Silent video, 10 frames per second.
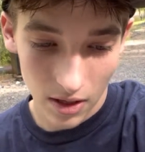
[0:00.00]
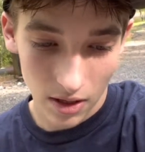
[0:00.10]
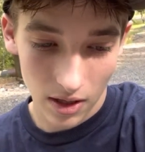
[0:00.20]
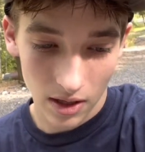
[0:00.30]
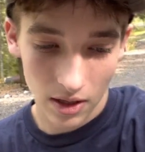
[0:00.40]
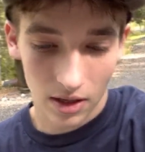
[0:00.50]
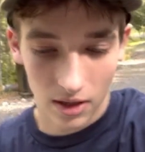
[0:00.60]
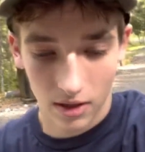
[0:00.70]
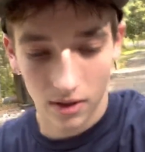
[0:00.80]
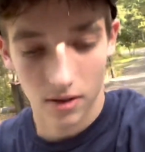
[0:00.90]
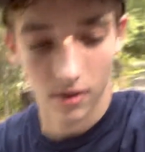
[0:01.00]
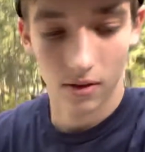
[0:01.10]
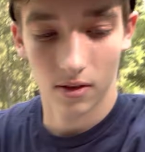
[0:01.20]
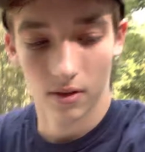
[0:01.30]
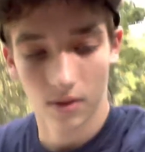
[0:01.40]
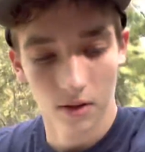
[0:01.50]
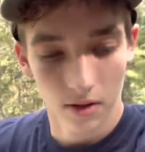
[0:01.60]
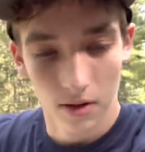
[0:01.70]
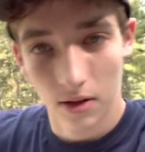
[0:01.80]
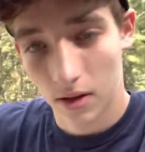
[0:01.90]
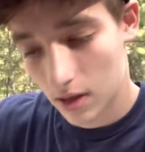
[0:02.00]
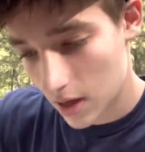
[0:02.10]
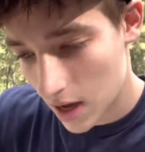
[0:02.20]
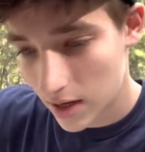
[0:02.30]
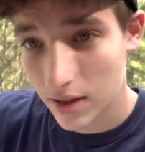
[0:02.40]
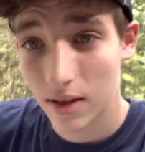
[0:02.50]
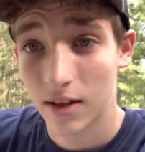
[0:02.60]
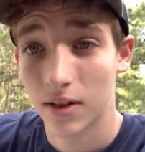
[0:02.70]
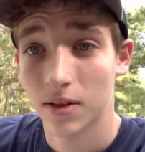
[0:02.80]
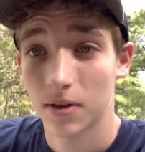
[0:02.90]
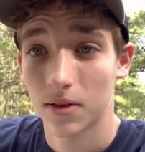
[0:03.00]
And anything